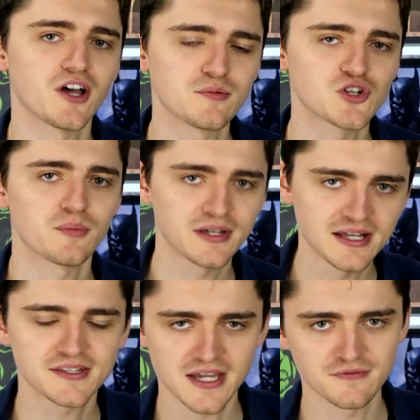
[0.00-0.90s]
time jump in
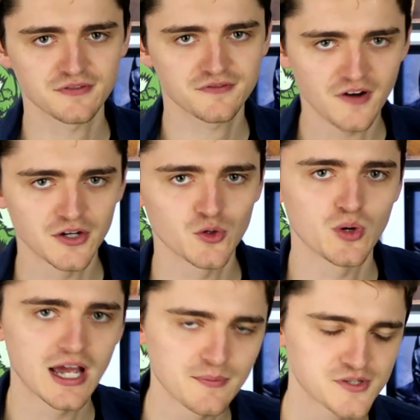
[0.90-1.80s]
that 10th final
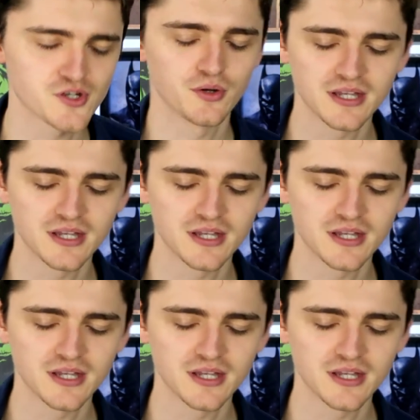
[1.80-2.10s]
episode.